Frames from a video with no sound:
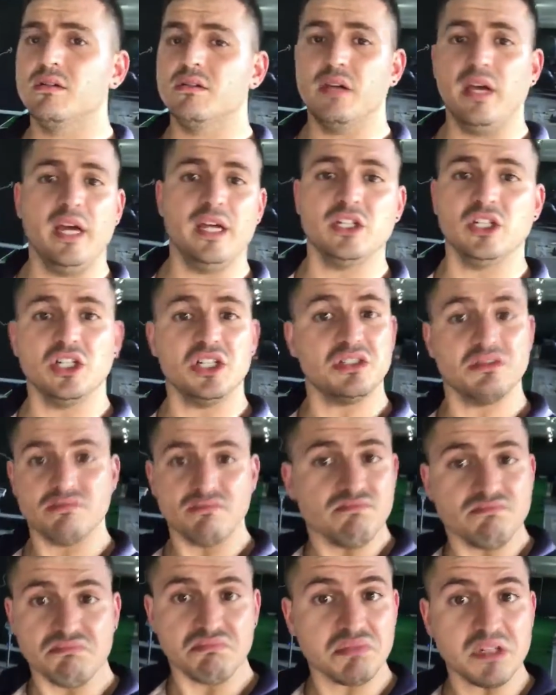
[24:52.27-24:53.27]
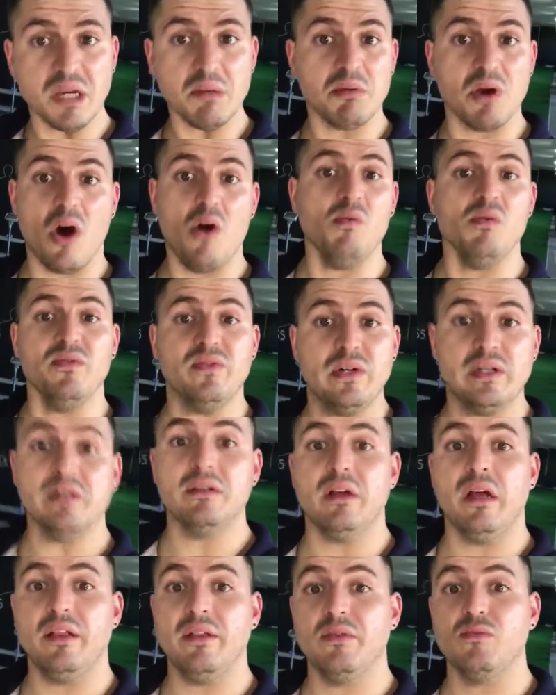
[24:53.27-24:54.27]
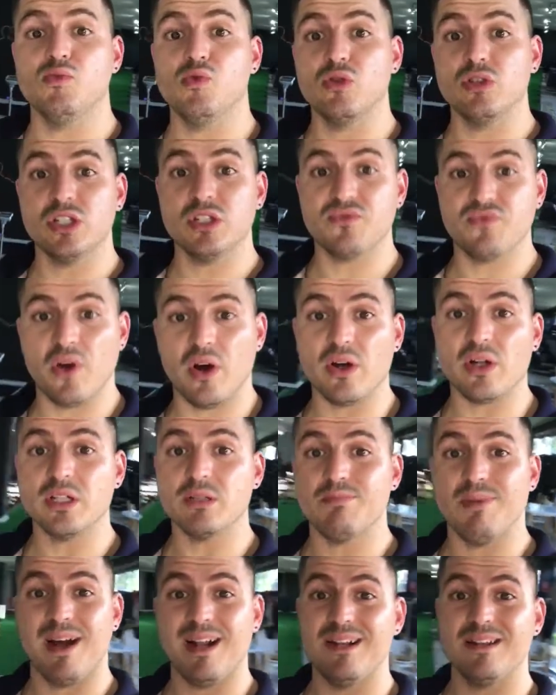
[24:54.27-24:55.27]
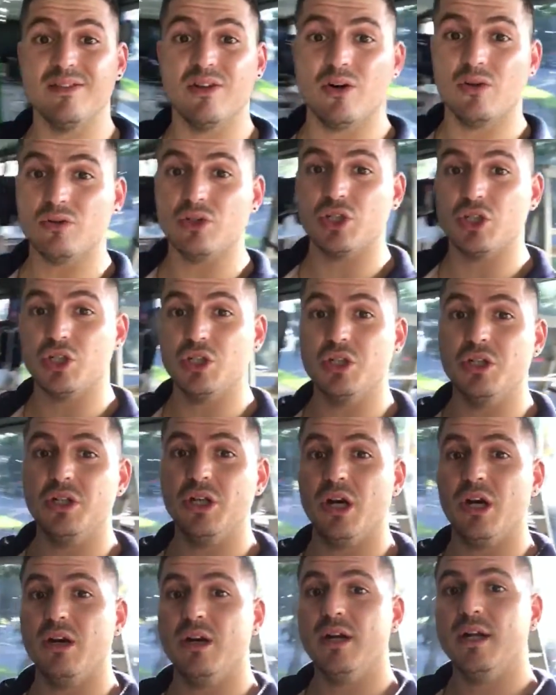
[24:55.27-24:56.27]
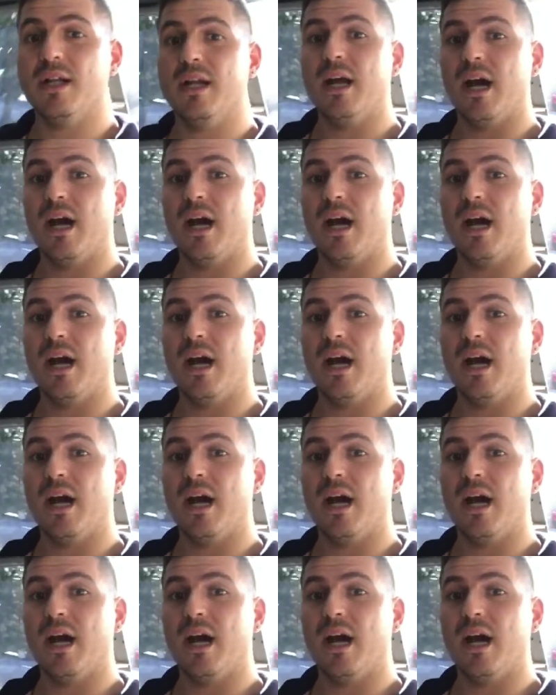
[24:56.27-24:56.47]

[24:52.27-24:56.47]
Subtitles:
yeah, just keep going with it, and we'll just focus mainly in the whole studio.